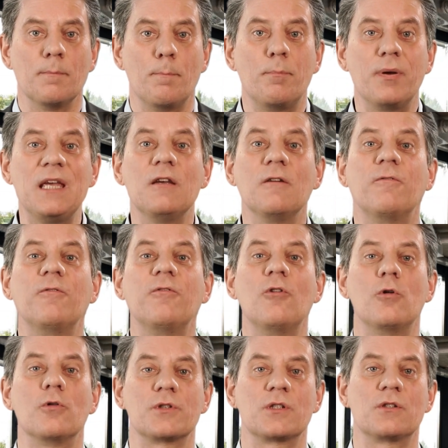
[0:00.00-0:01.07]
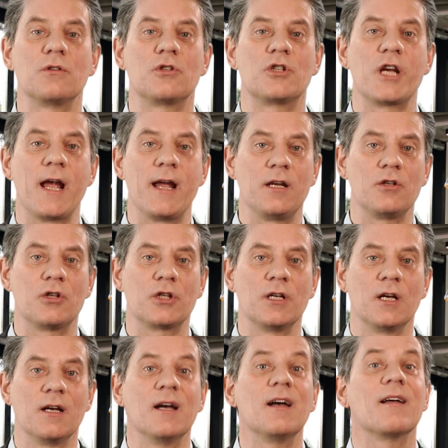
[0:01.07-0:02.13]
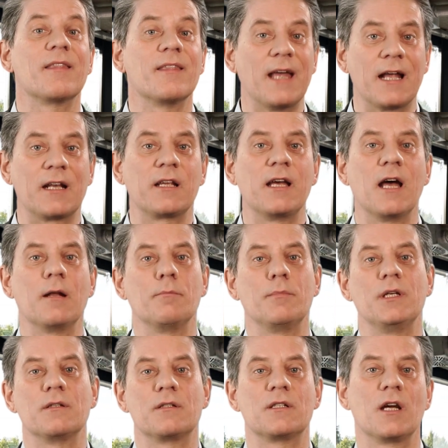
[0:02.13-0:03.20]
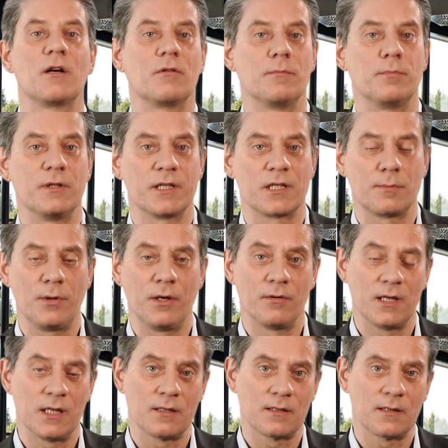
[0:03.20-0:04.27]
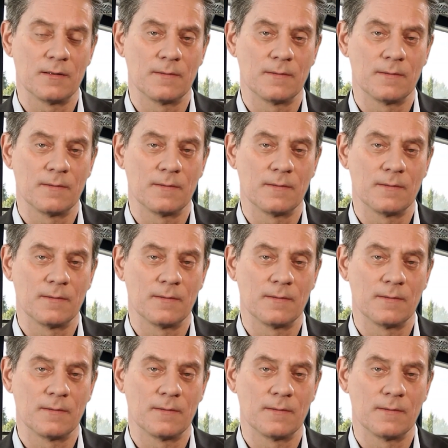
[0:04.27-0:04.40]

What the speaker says: being forced to change, that can be a terrible experience.